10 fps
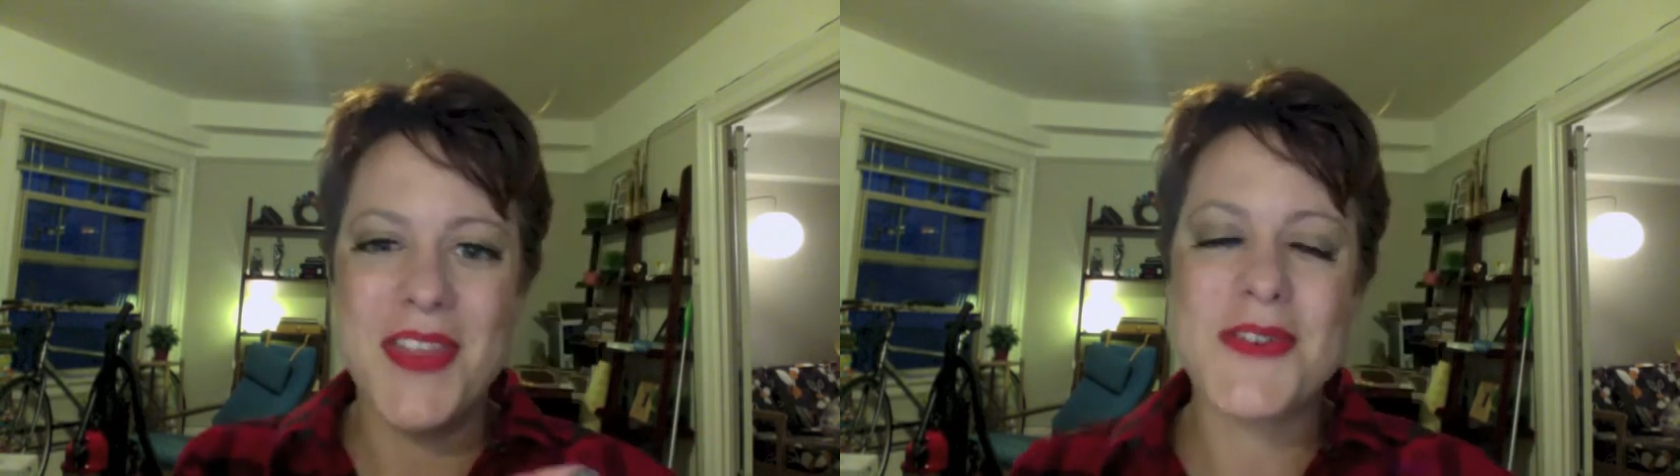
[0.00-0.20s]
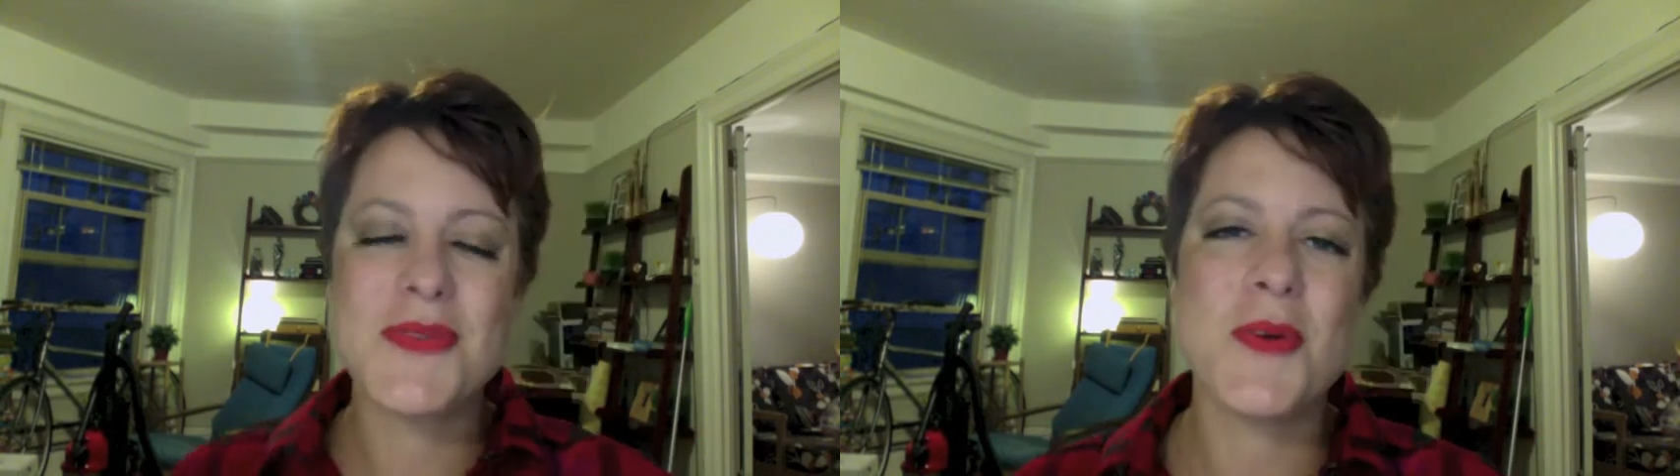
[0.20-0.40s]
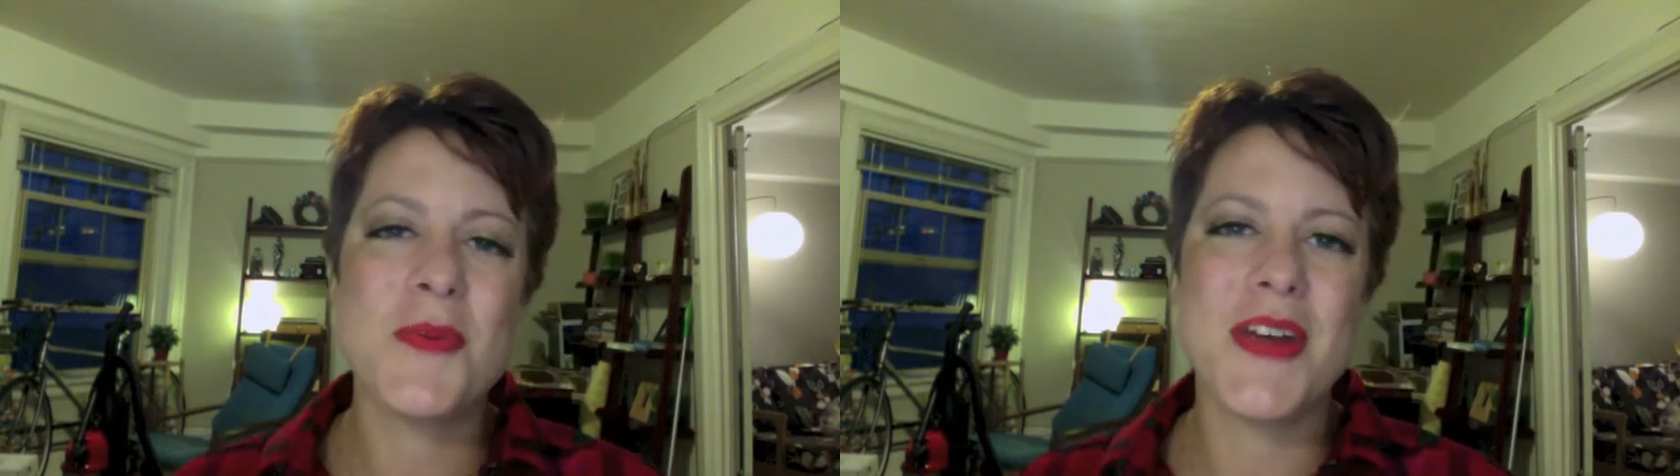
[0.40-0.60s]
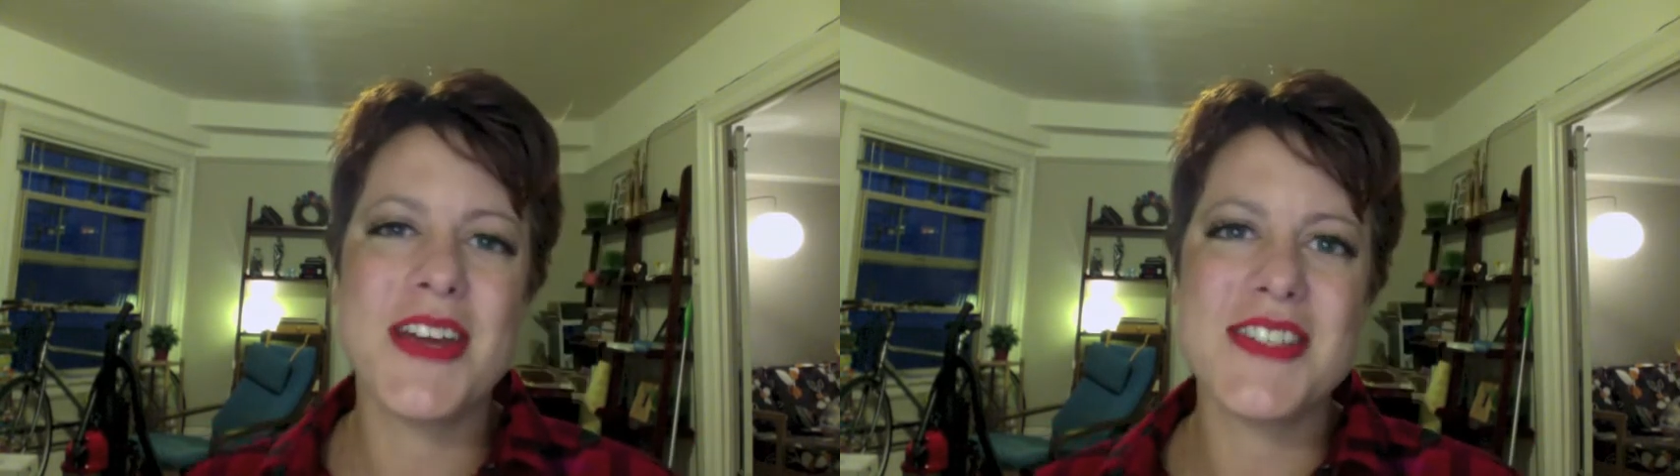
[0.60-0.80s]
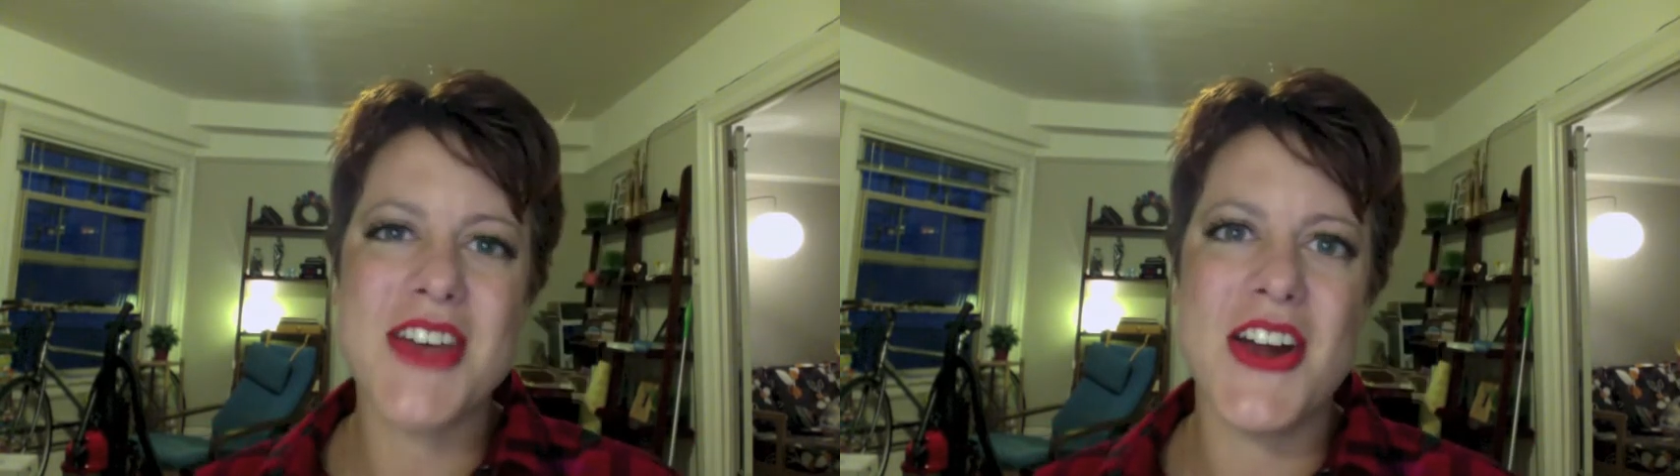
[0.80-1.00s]
Those
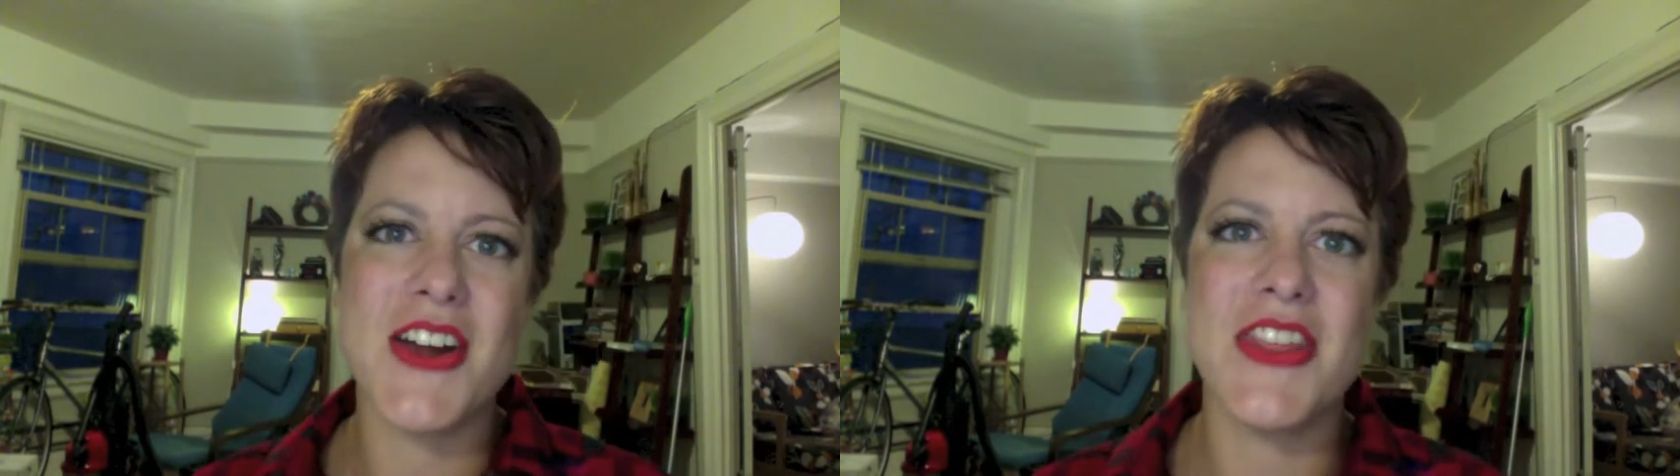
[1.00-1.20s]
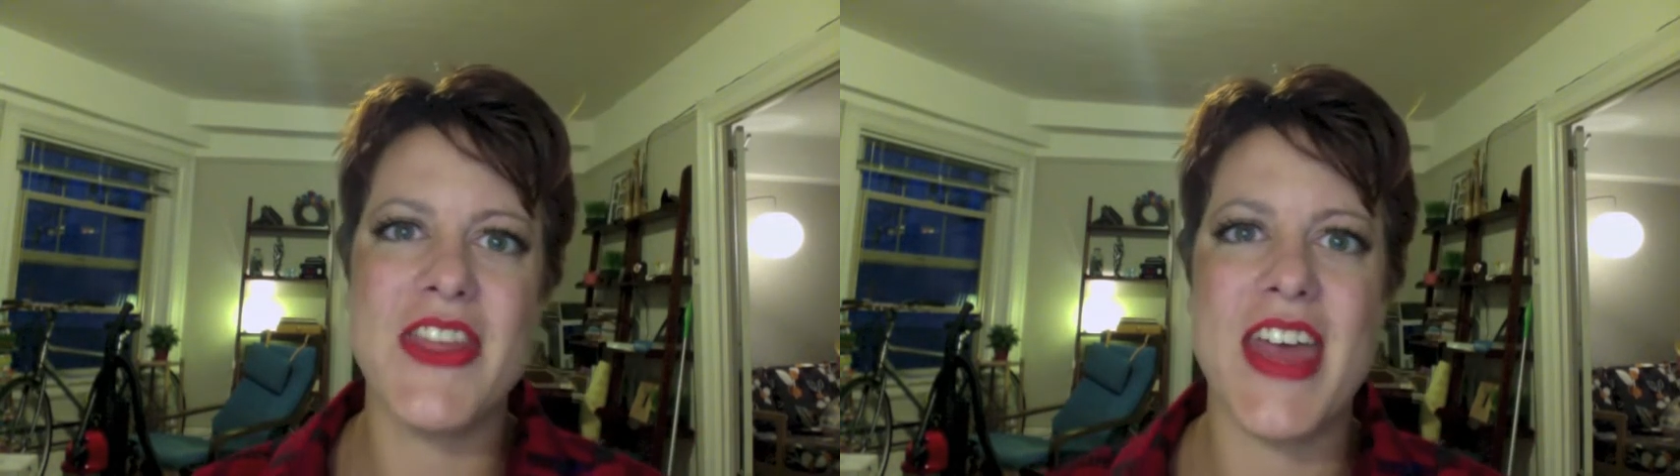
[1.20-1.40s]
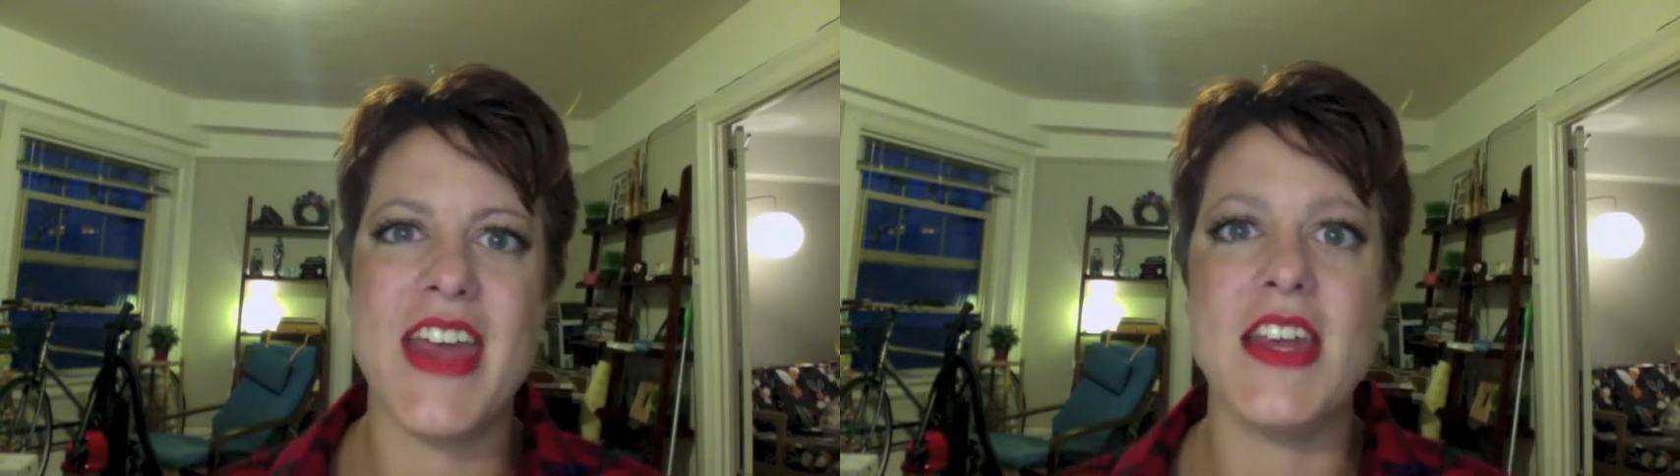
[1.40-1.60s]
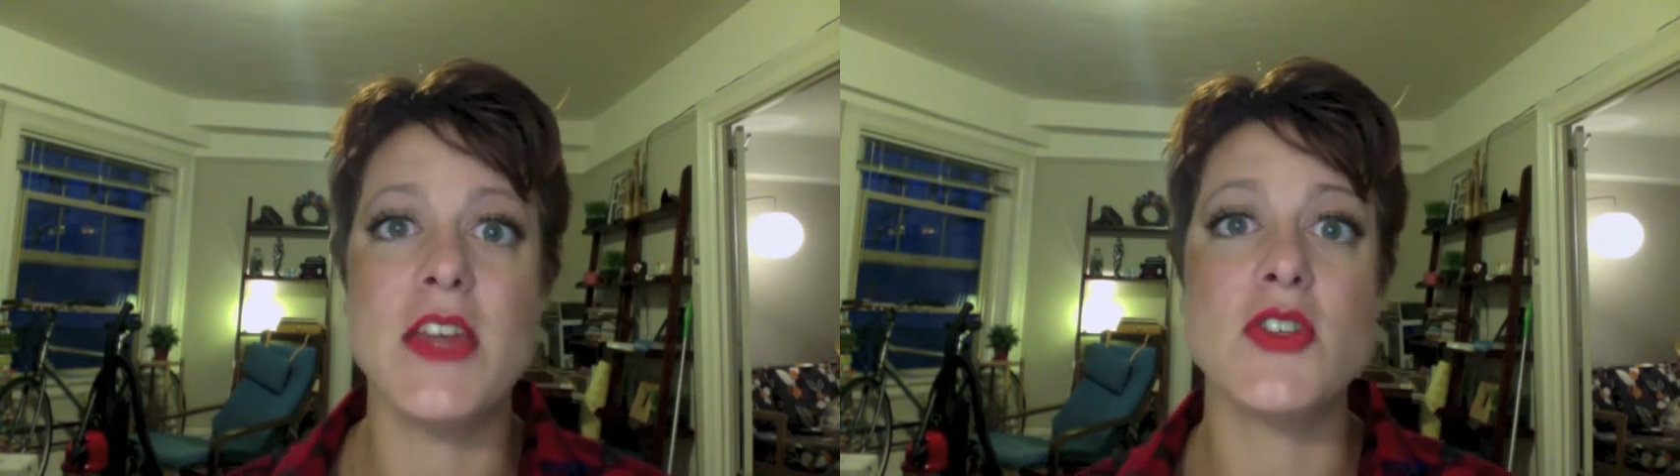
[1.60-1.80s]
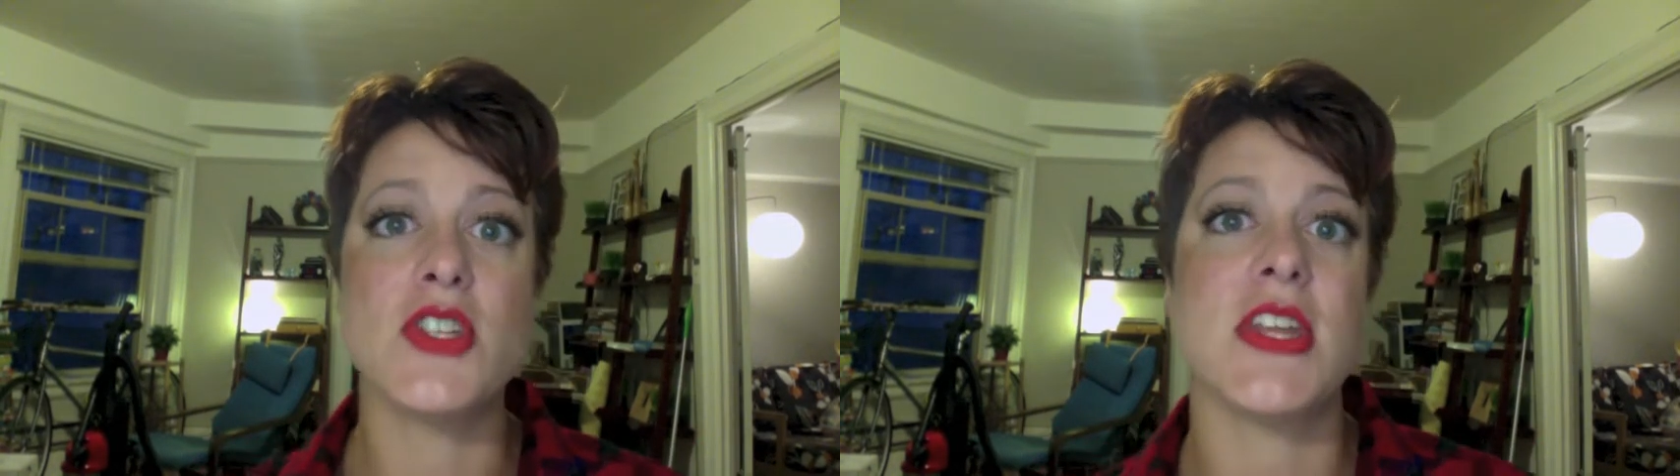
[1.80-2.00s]
rubrics are then
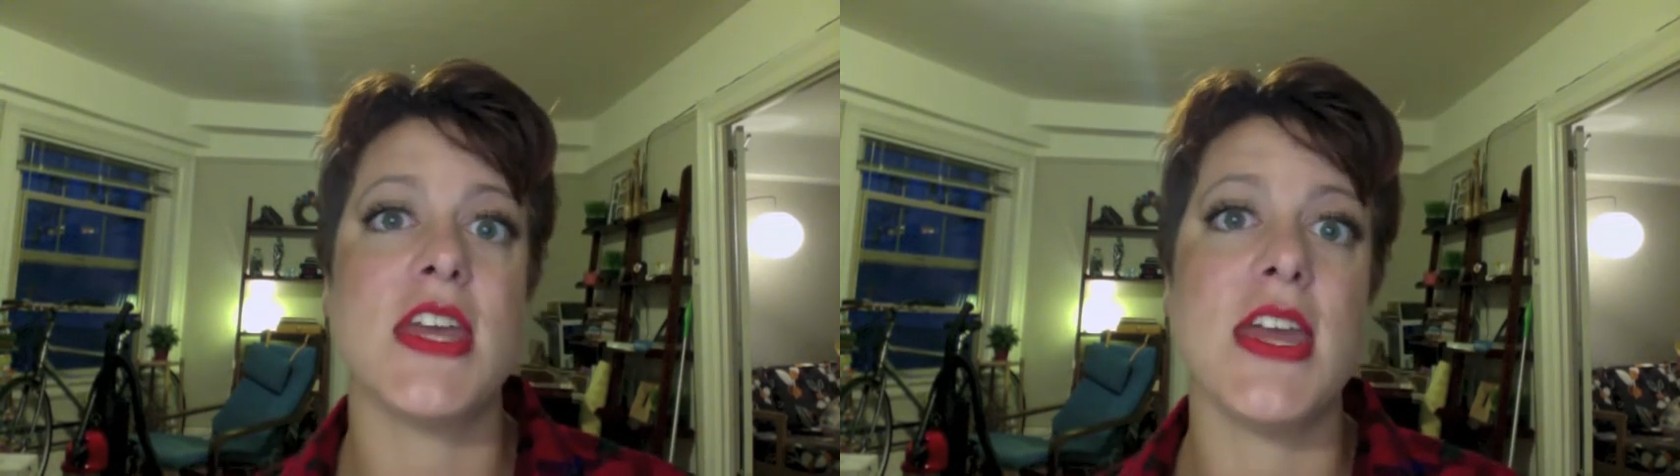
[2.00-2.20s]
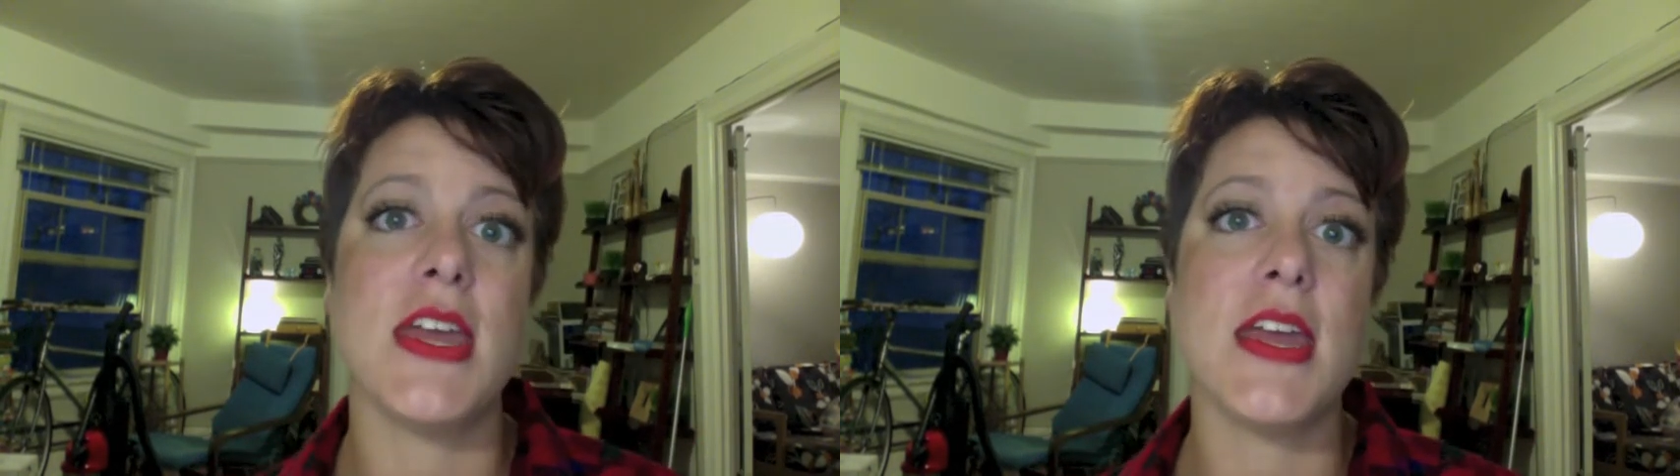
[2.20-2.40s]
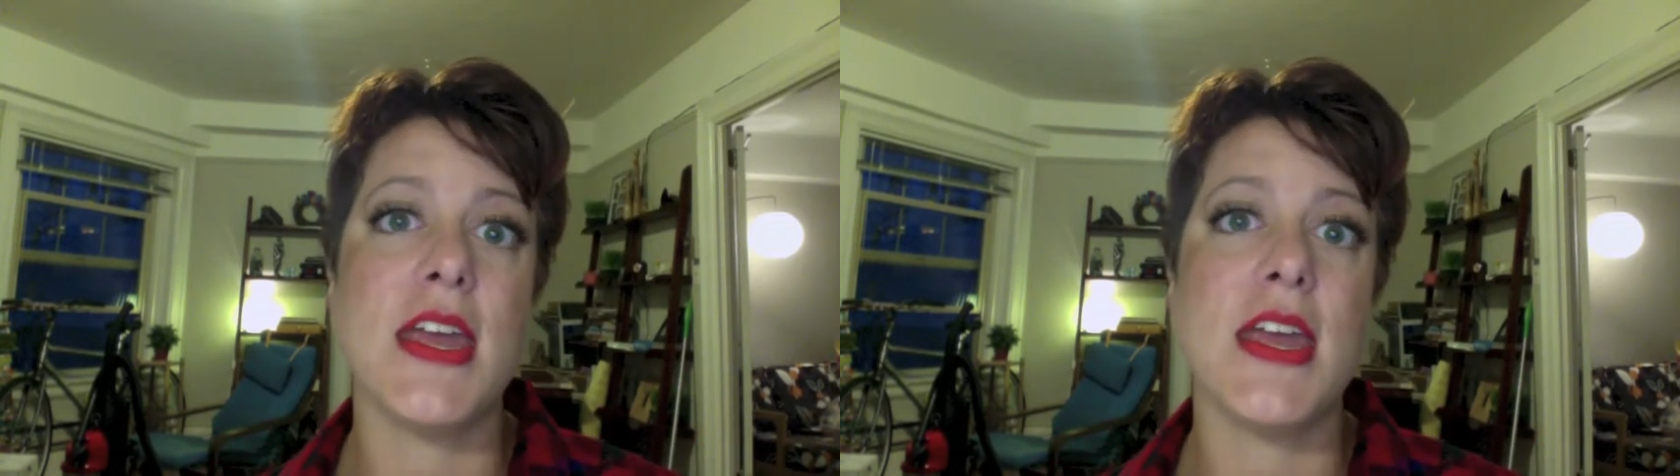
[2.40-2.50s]
usually